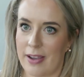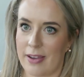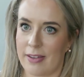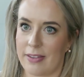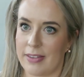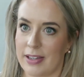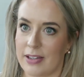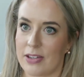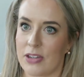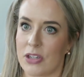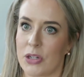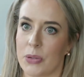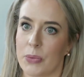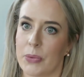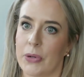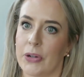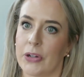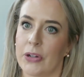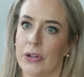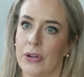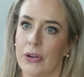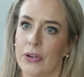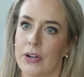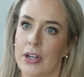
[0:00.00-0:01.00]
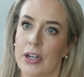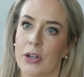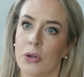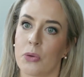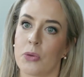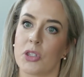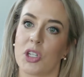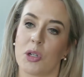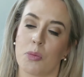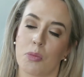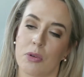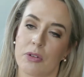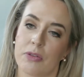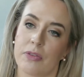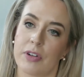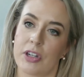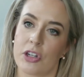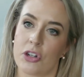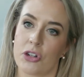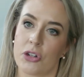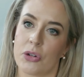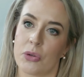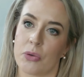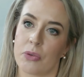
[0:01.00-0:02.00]
things to work on and also
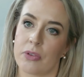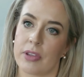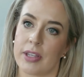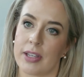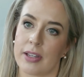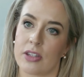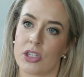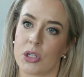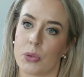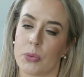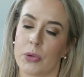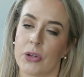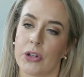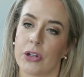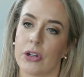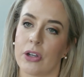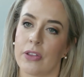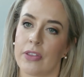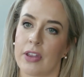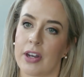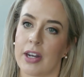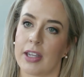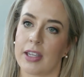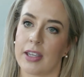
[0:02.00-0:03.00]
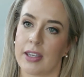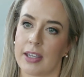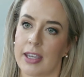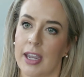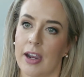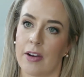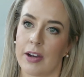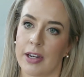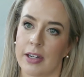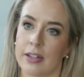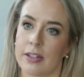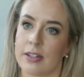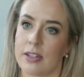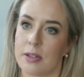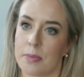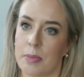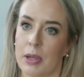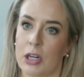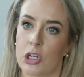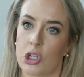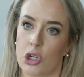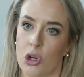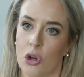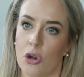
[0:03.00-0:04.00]
professional things to work on that I can carry into
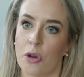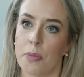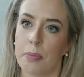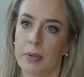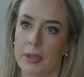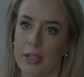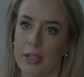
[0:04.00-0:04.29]
my job.